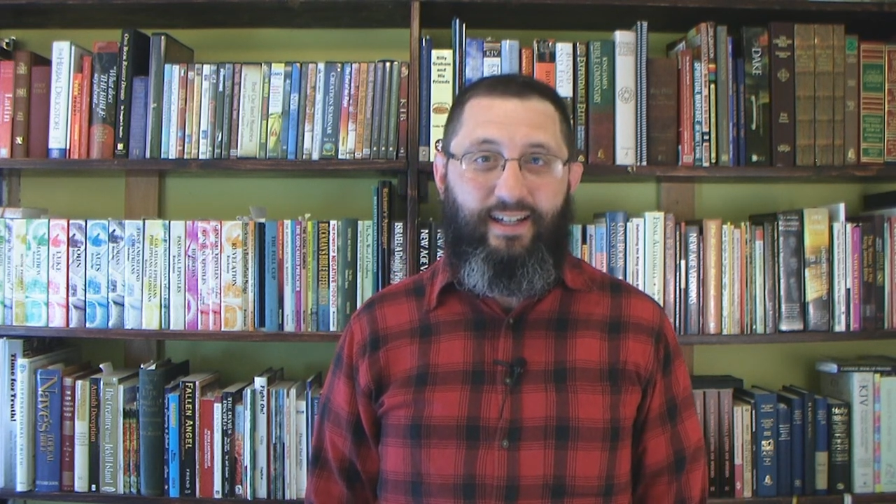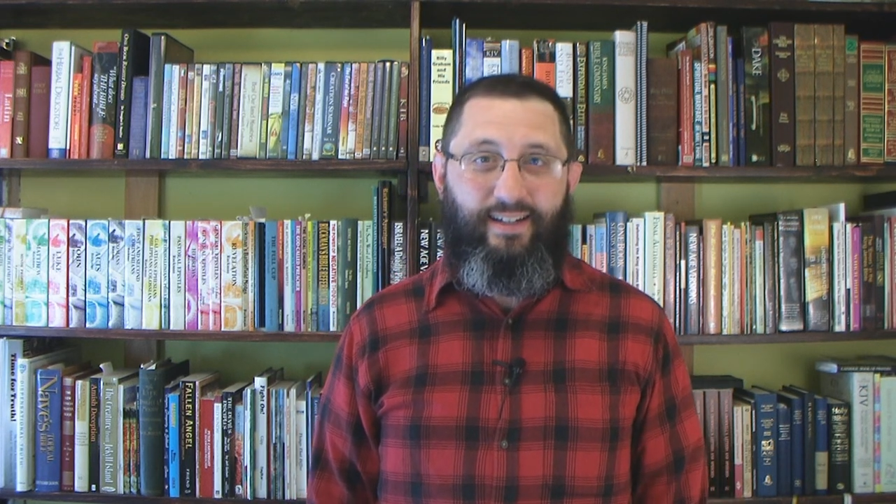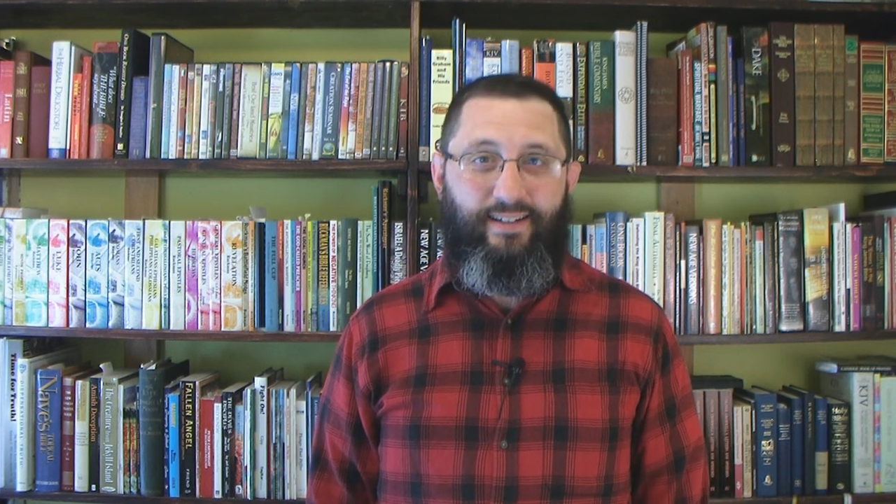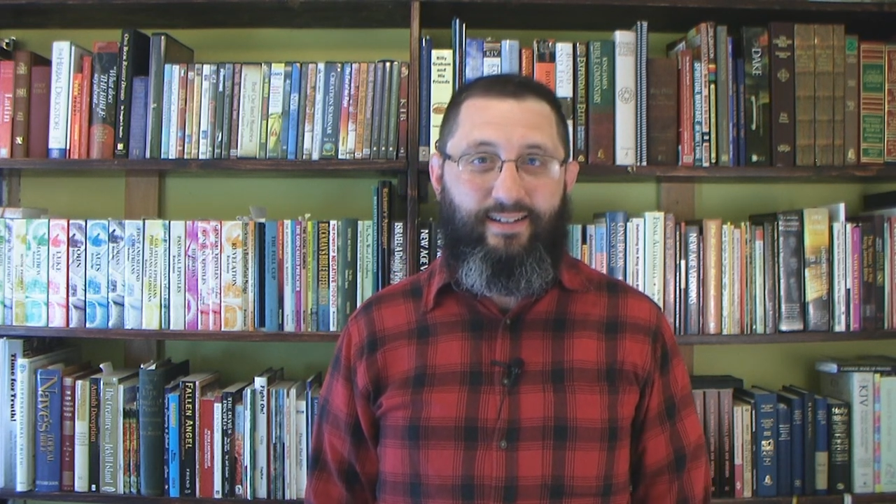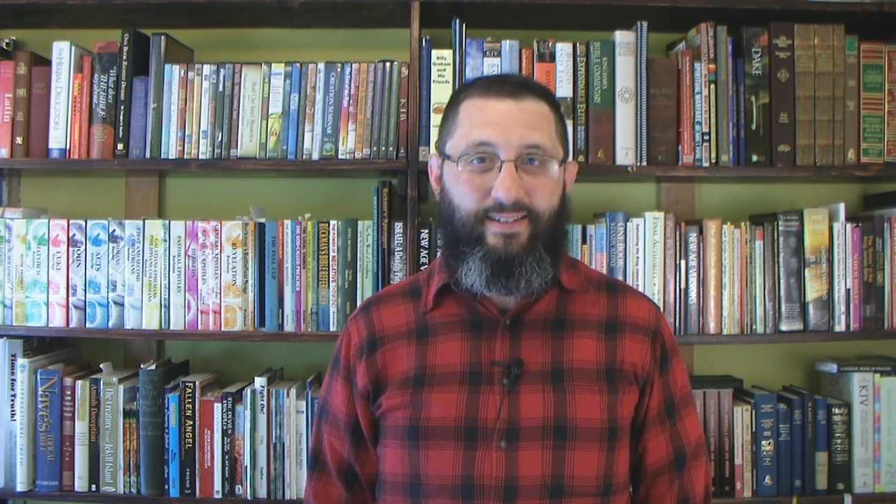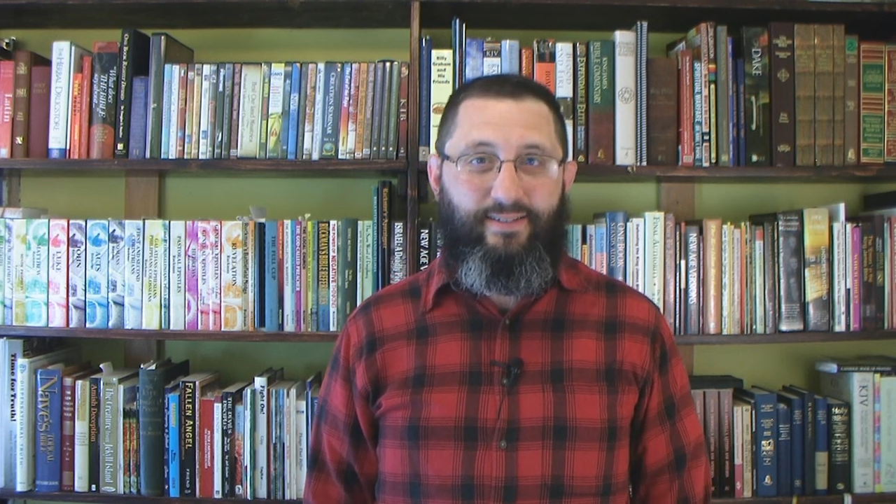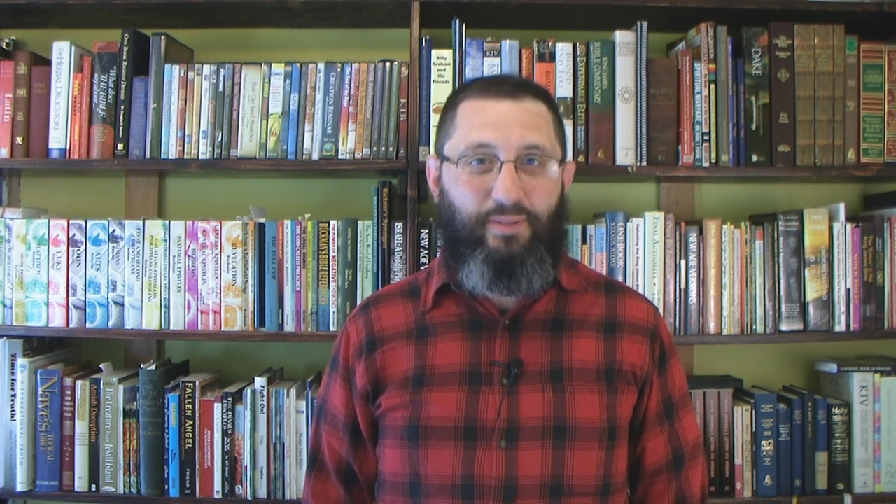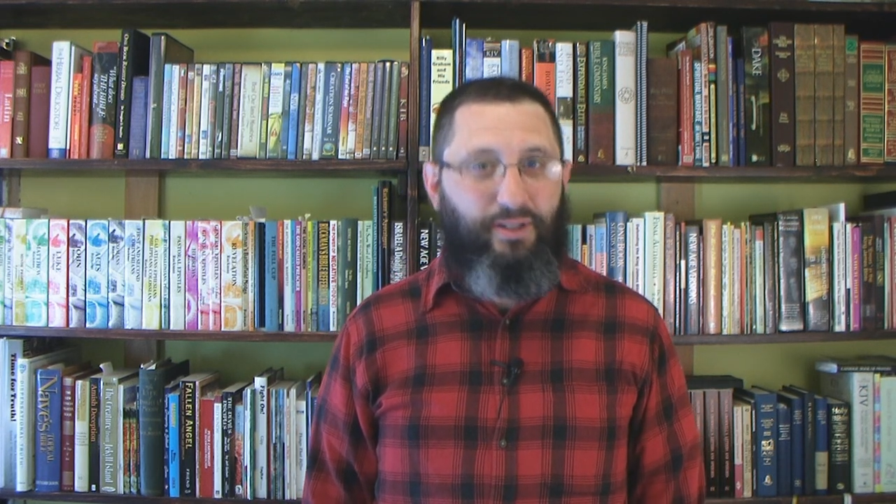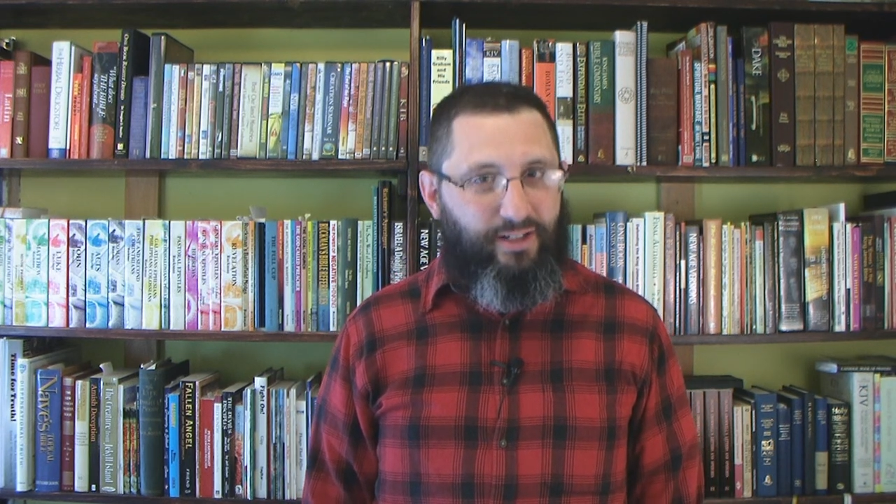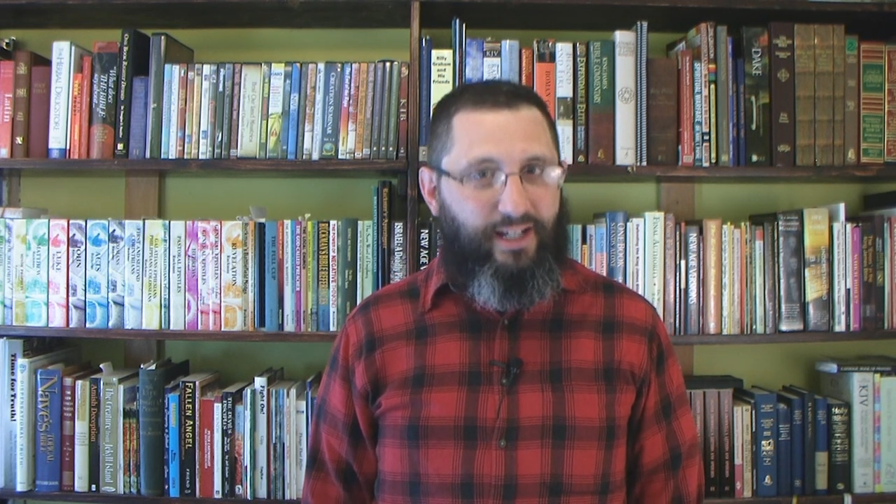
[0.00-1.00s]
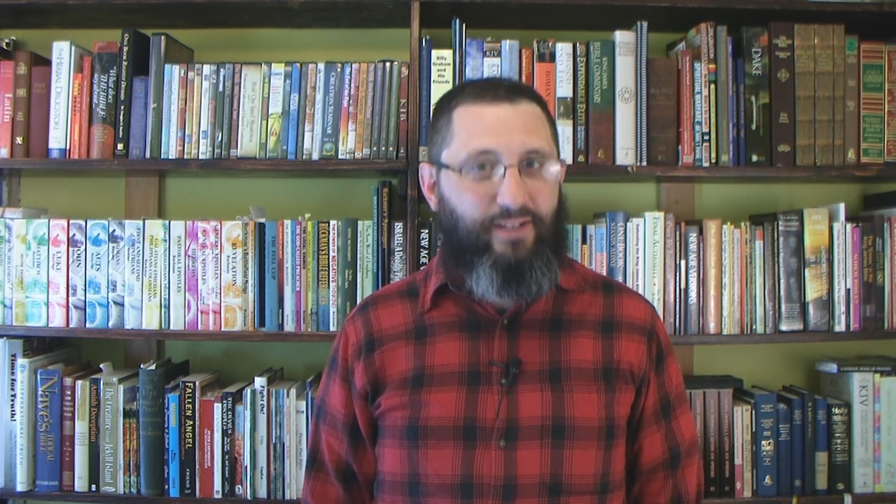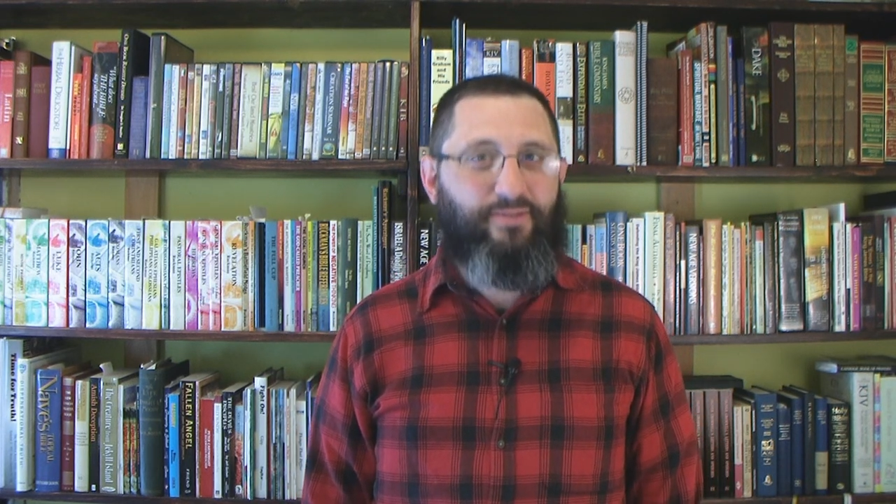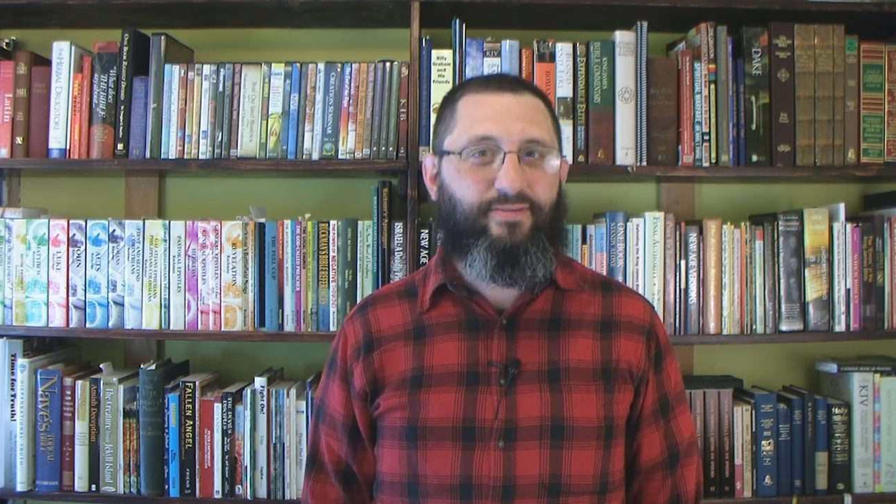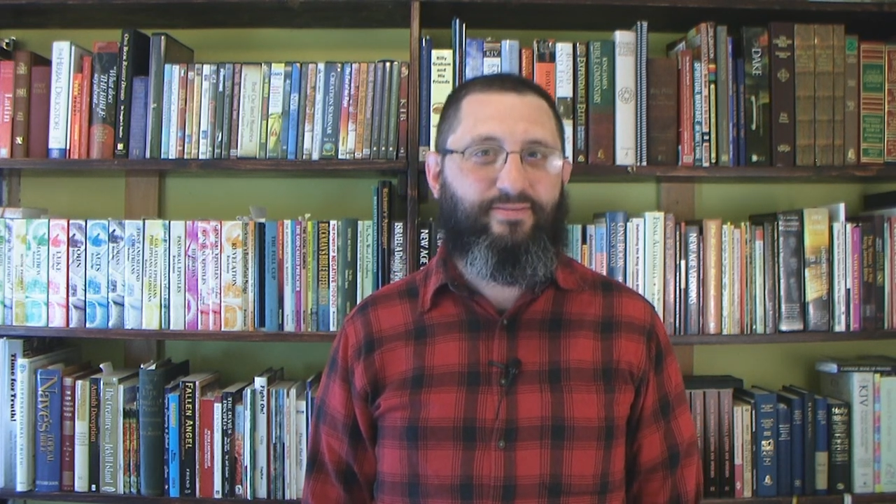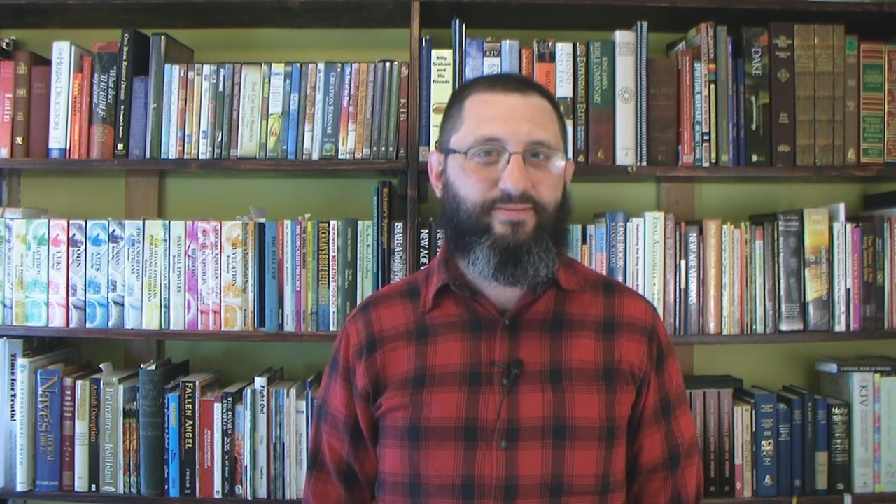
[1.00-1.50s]
and uh, be
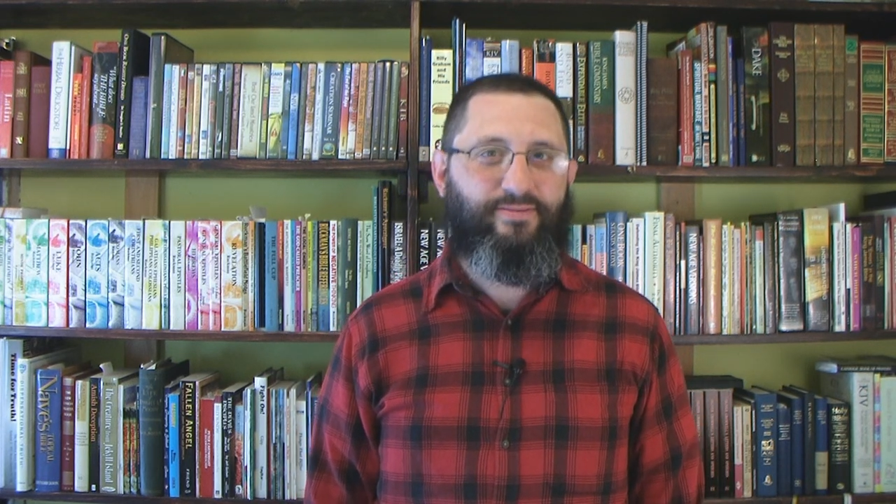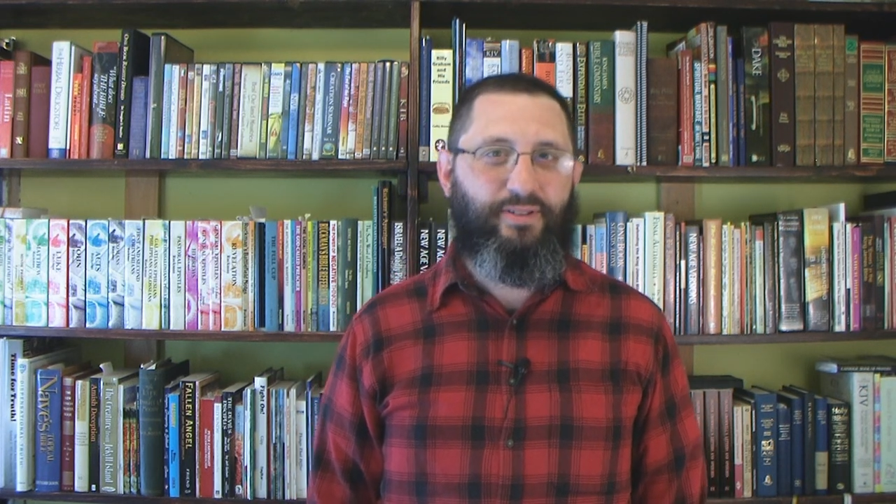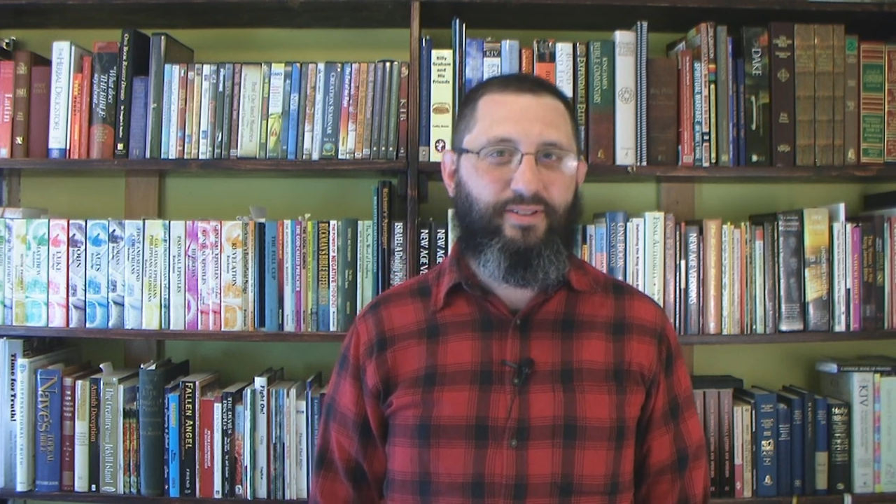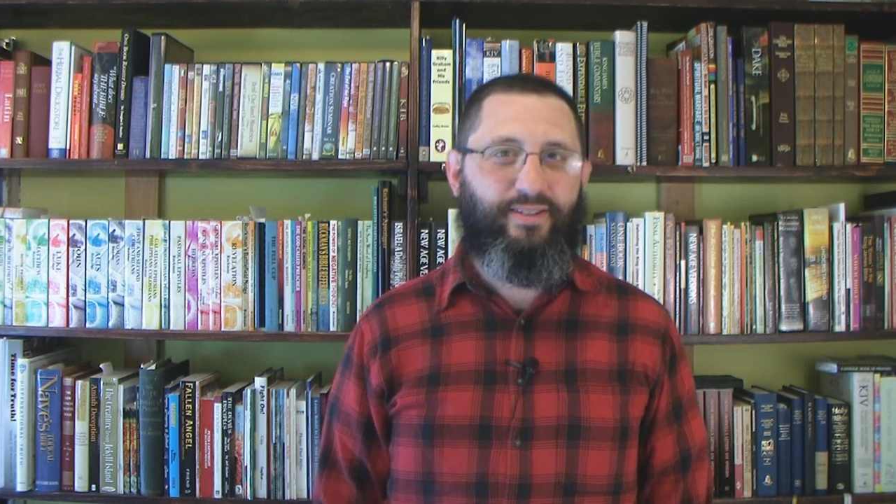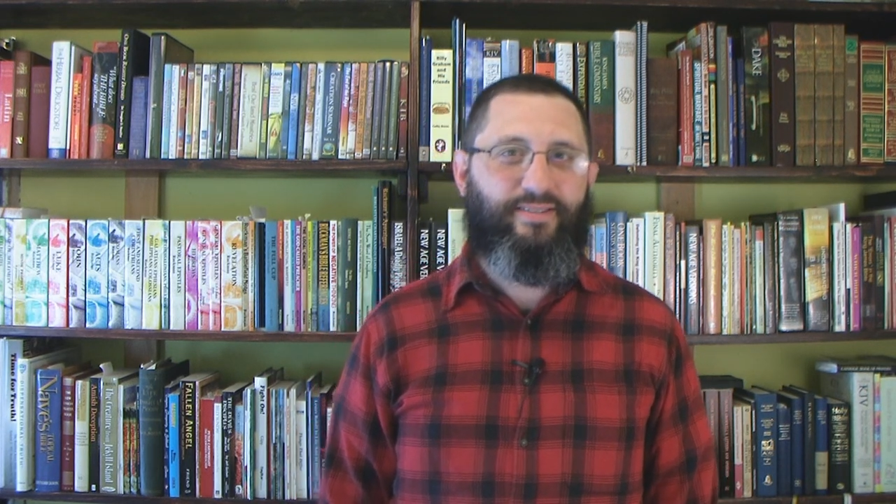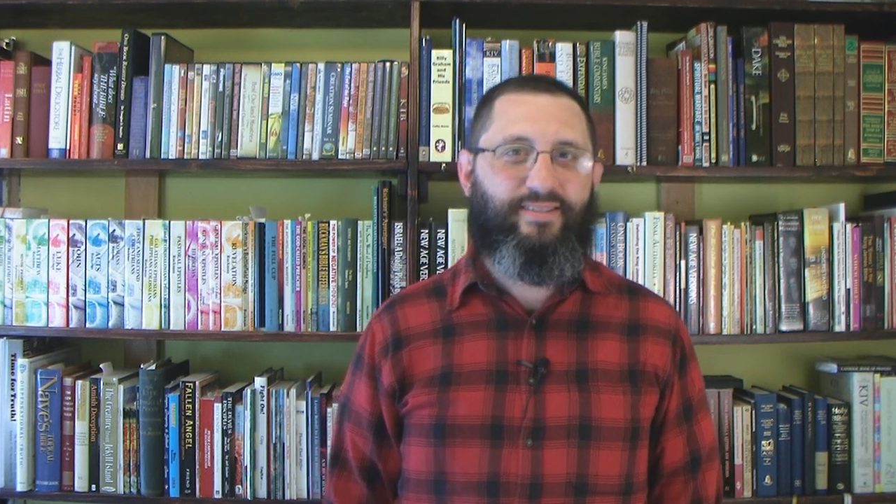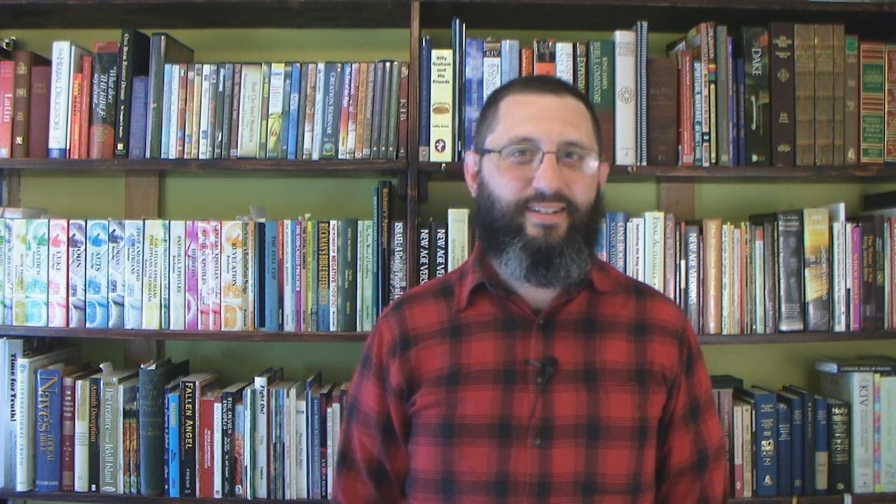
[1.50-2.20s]
creative with it.